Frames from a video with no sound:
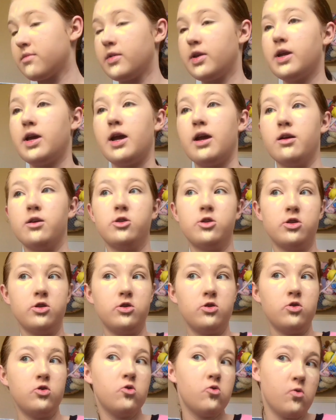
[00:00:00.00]
Okay, so
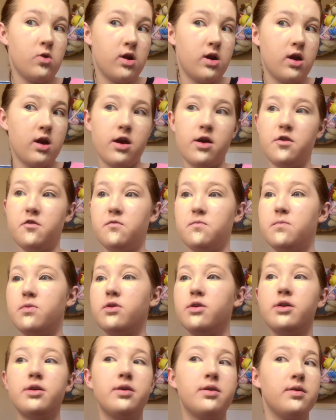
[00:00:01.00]
this is where I've
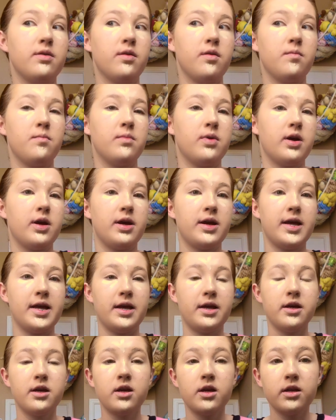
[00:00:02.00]
put
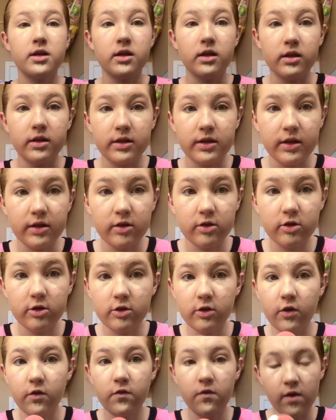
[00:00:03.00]
my concealer
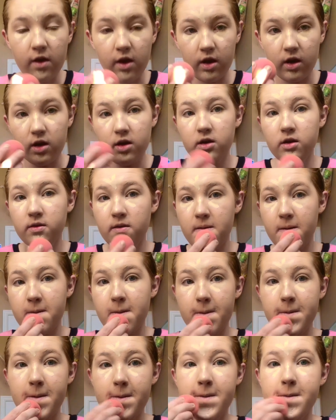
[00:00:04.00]
so far,
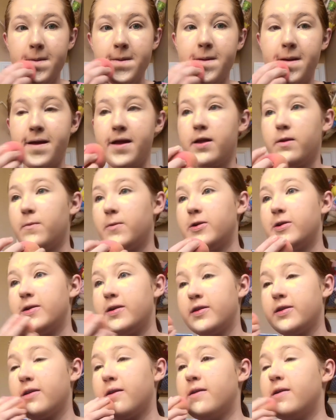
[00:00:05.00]
and we're
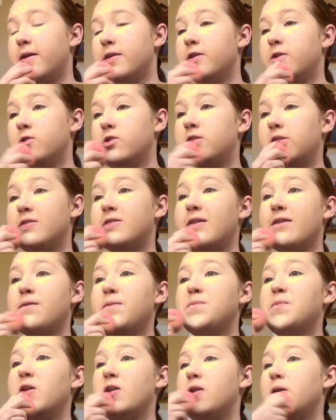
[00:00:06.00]
just gonna use the
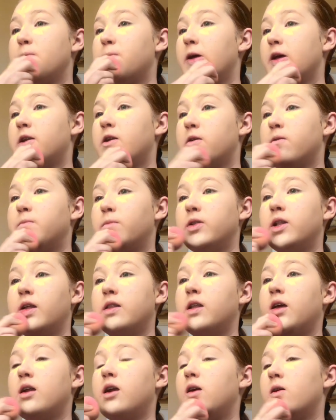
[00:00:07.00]
same Beauty Blender and
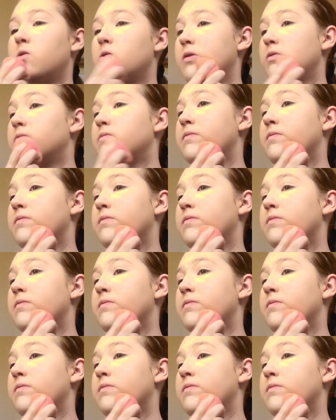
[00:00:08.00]
blend that out.